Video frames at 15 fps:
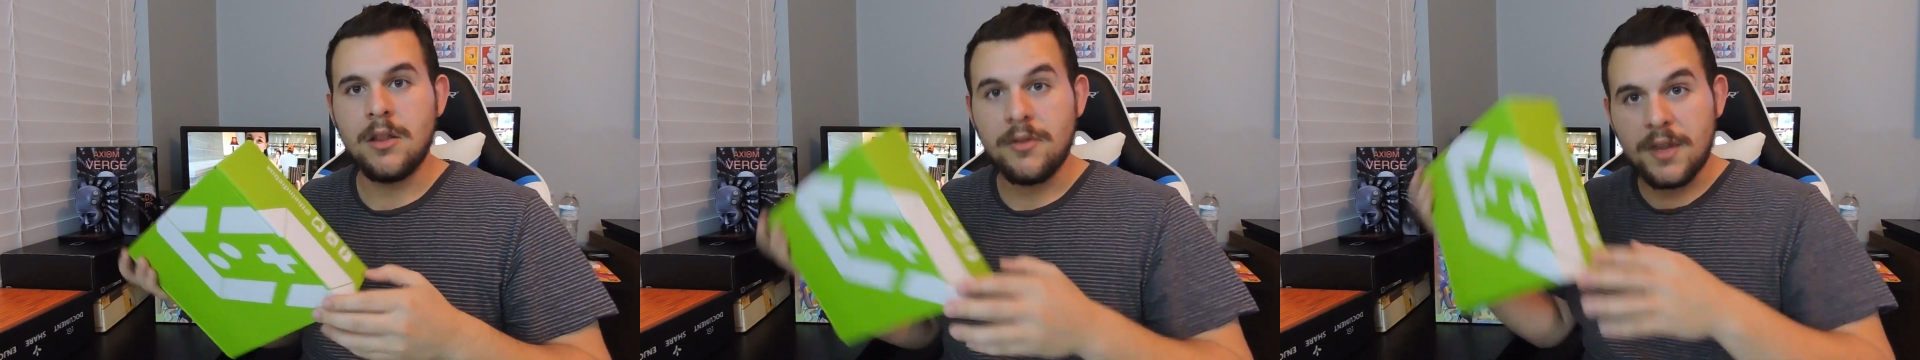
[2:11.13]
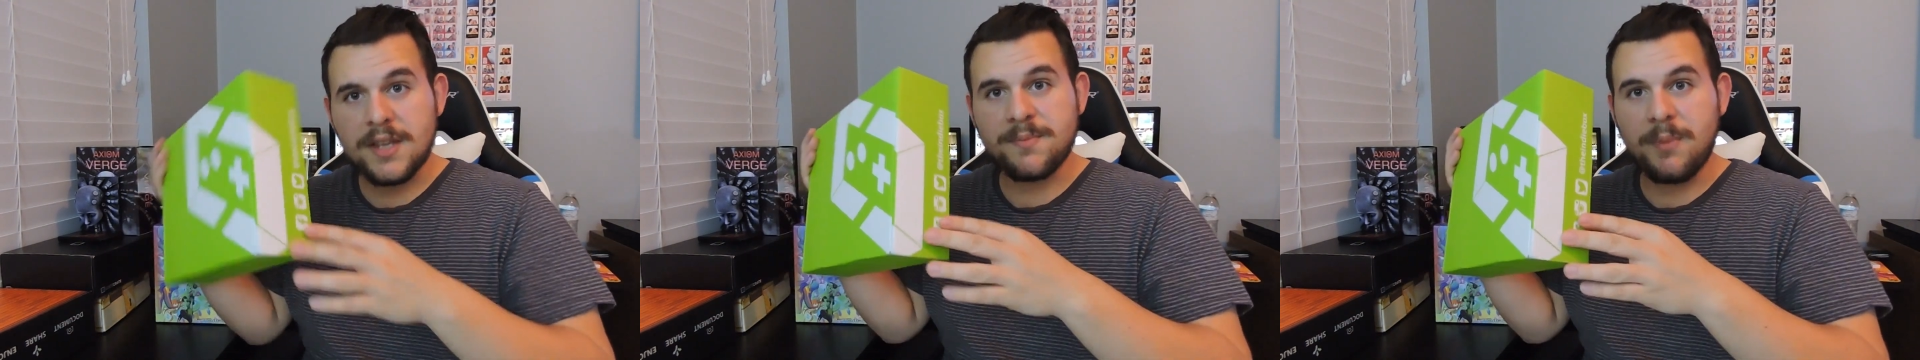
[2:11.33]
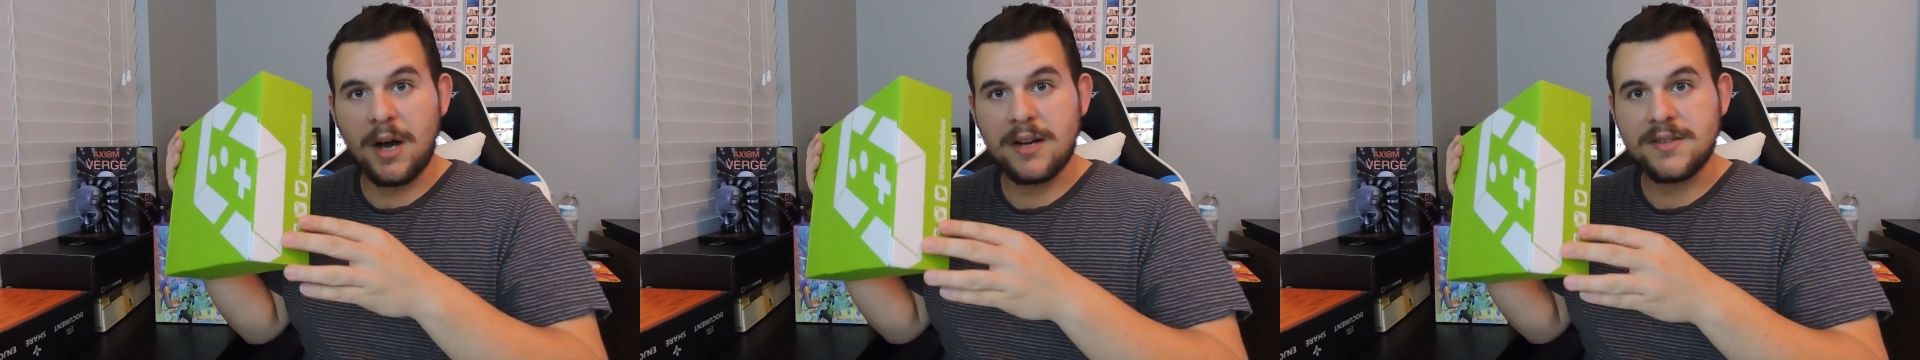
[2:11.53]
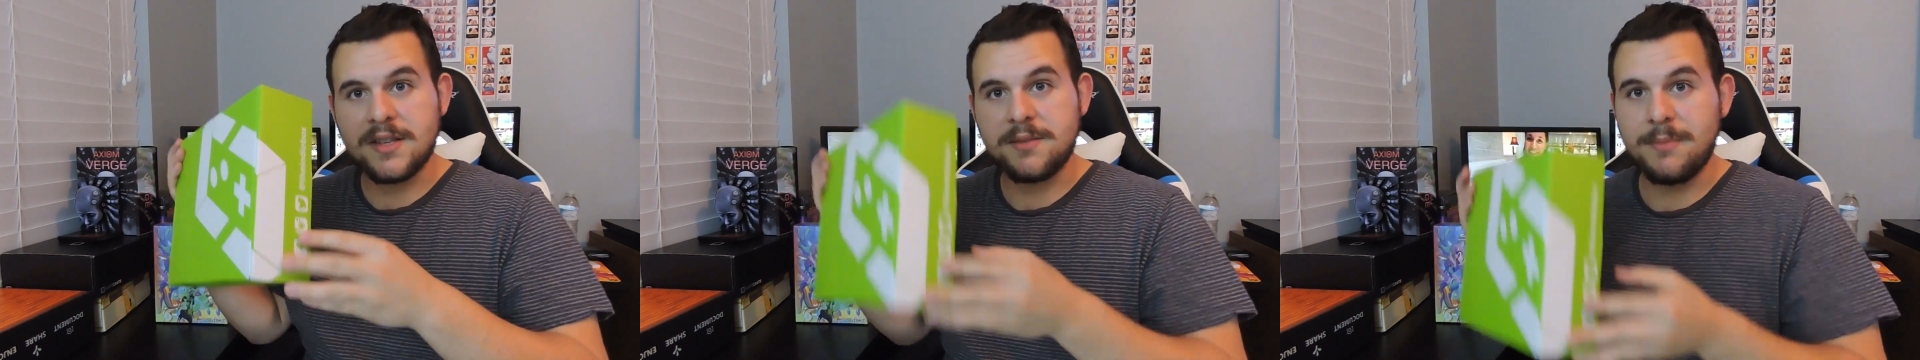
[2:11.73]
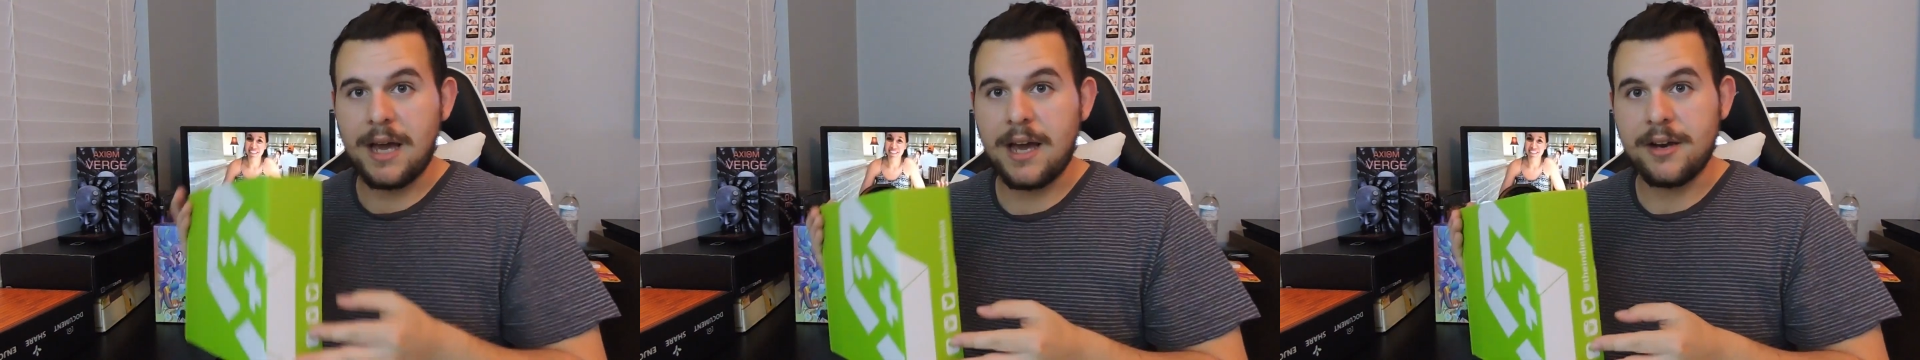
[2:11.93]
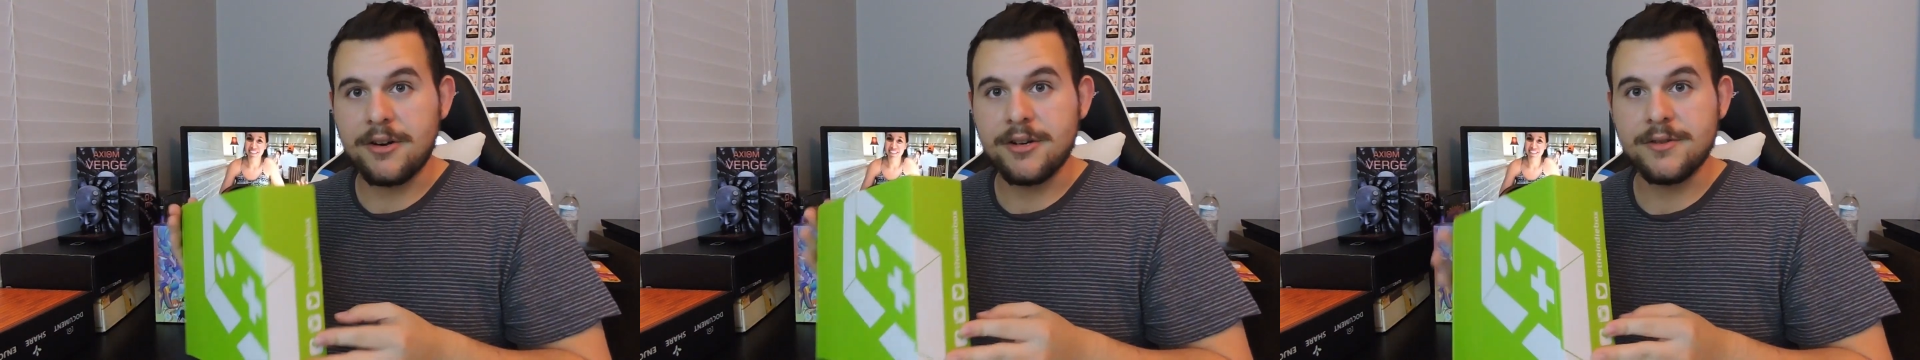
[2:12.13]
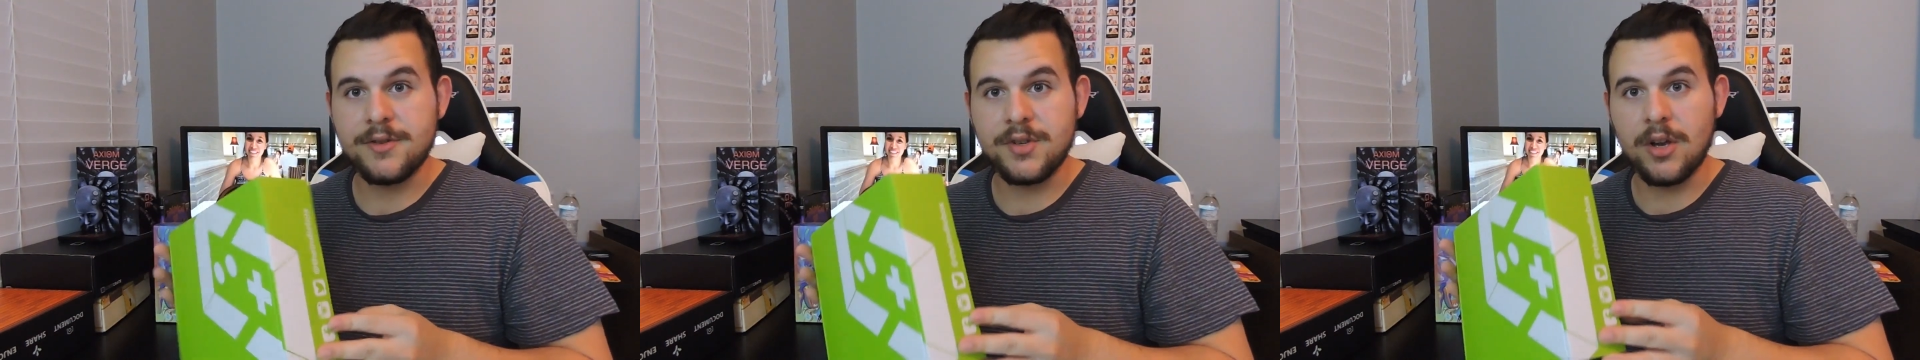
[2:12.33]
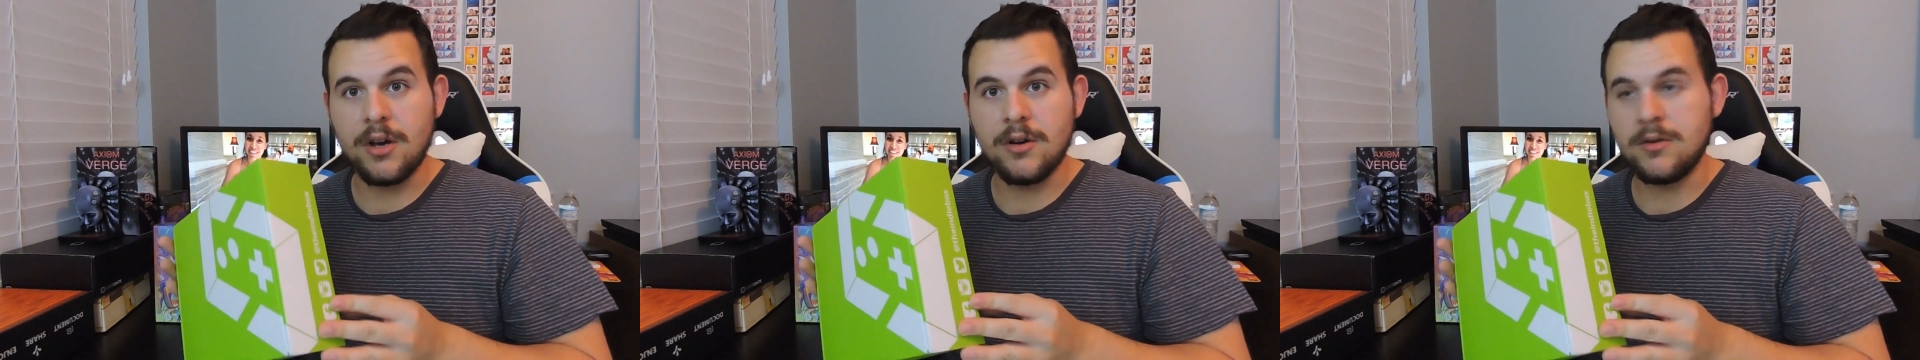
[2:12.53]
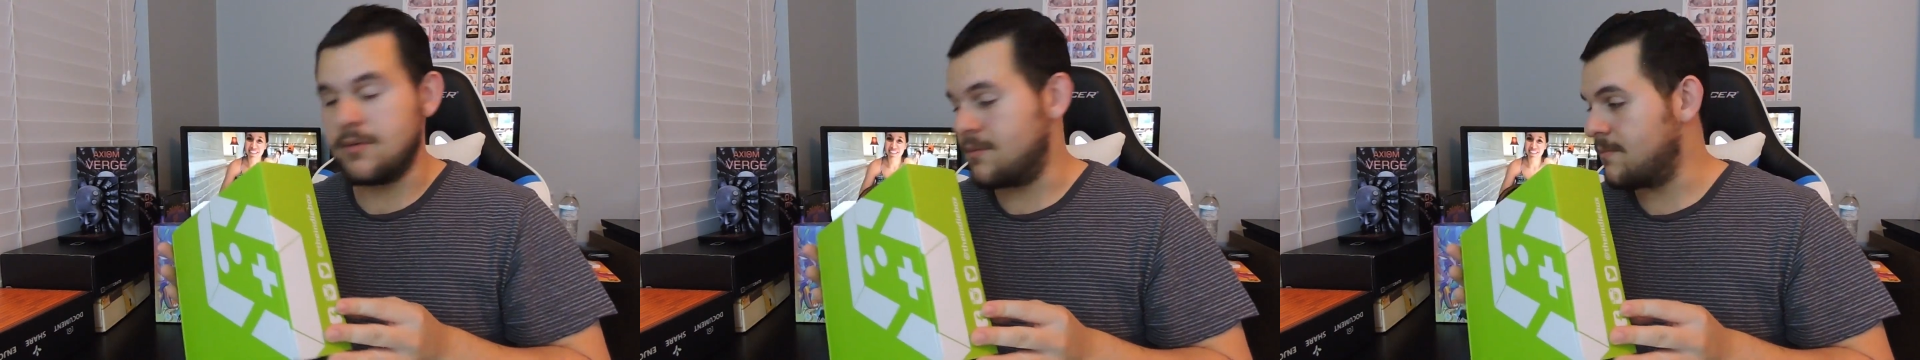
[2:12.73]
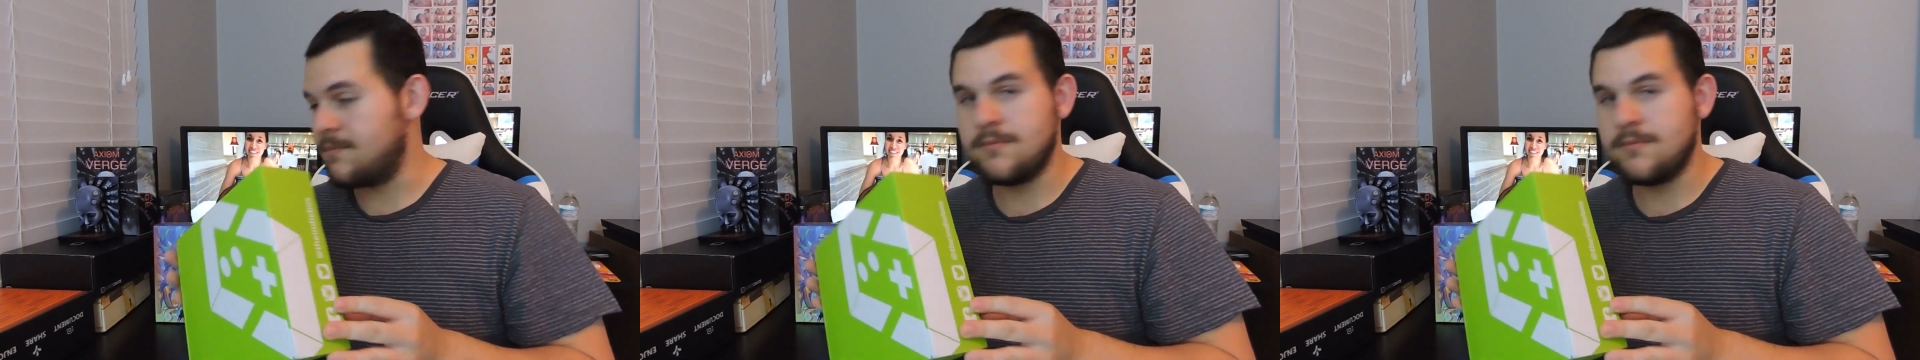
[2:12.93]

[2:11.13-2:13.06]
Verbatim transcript: this box doesn't matter. So,